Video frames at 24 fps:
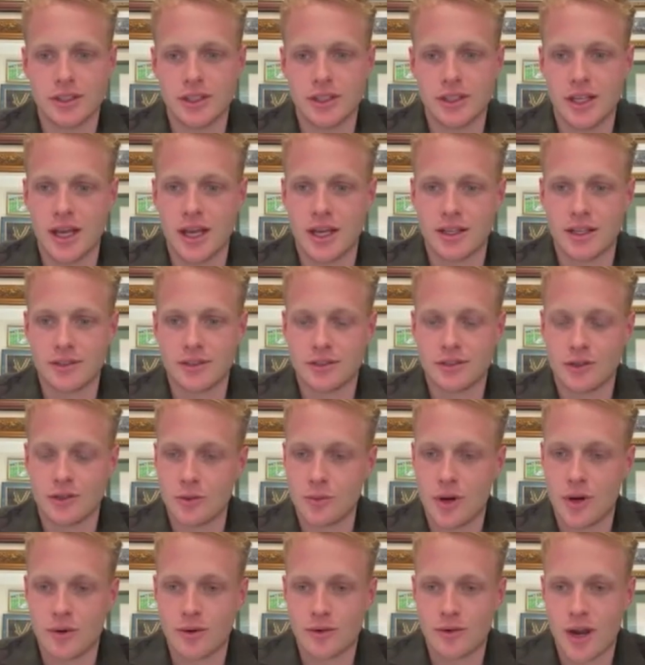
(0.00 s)
Yeah, Group
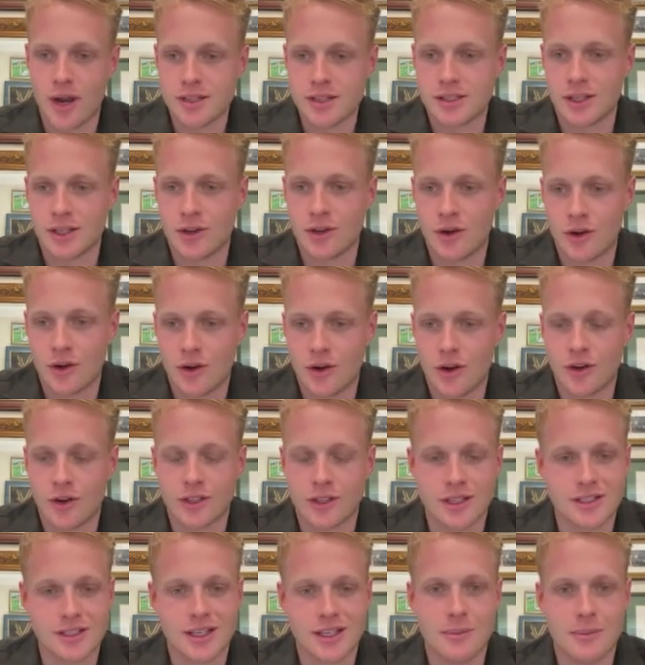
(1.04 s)
One racing in Hong Kong
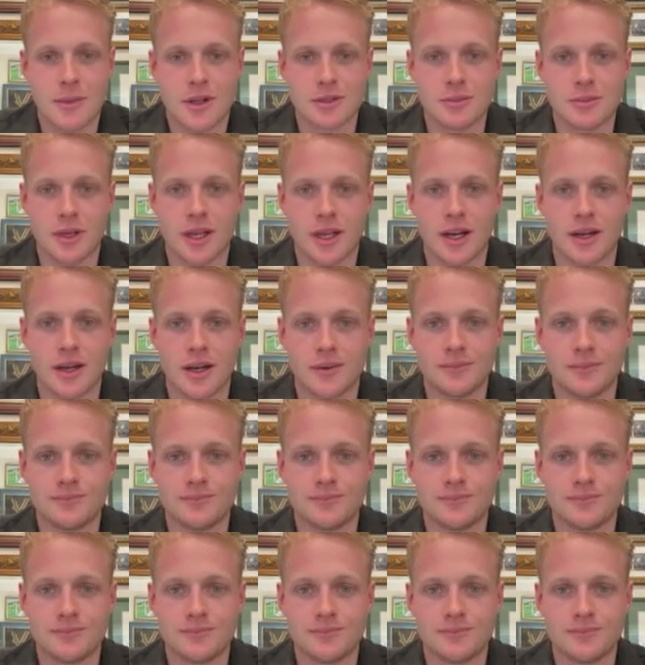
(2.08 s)
doesn't get much bigger.